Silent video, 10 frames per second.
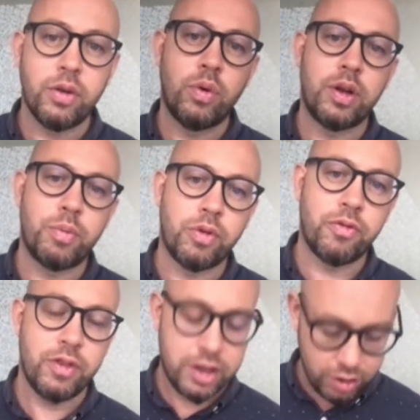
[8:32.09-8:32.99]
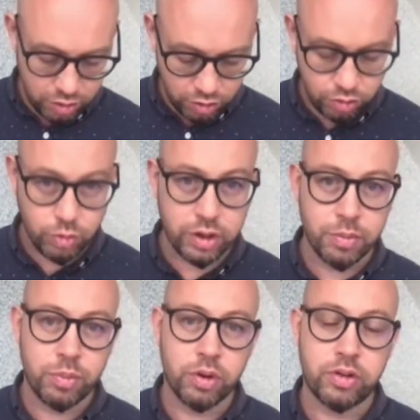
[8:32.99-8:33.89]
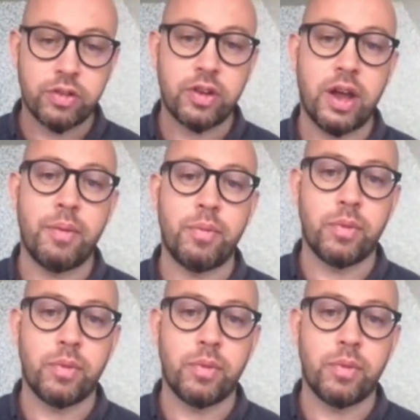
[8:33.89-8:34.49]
We can put videos, we can put um,